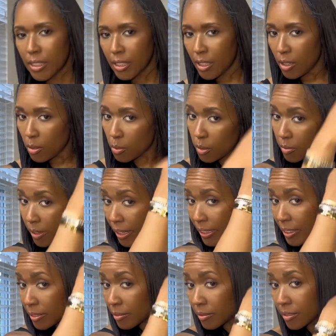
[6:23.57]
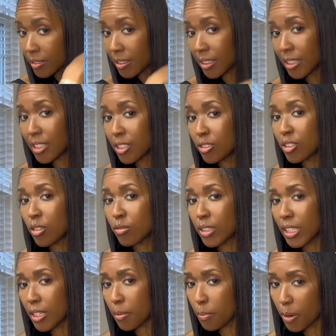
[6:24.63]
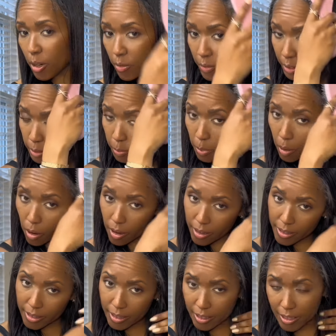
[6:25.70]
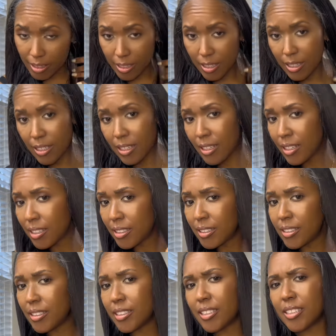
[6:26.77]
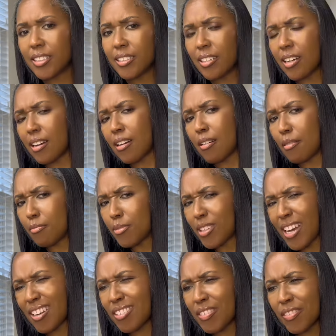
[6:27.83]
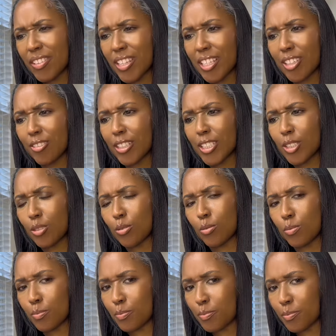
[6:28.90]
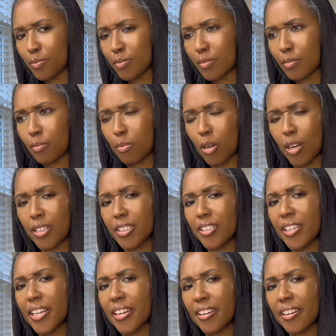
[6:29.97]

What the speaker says: we're ready. You don't need a perfect part. I don't even think you need to part your hair.